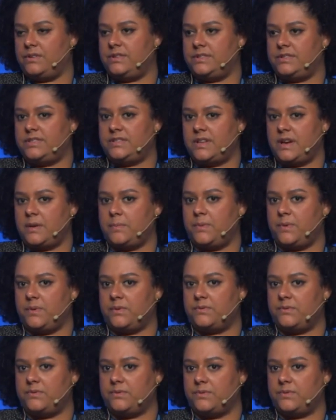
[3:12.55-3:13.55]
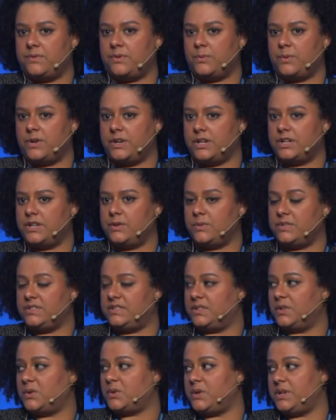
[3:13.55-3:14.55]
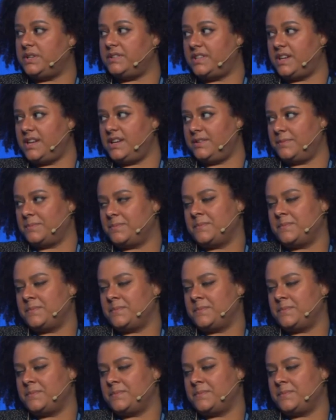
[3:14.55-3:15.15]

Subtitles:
this type of work was increasing.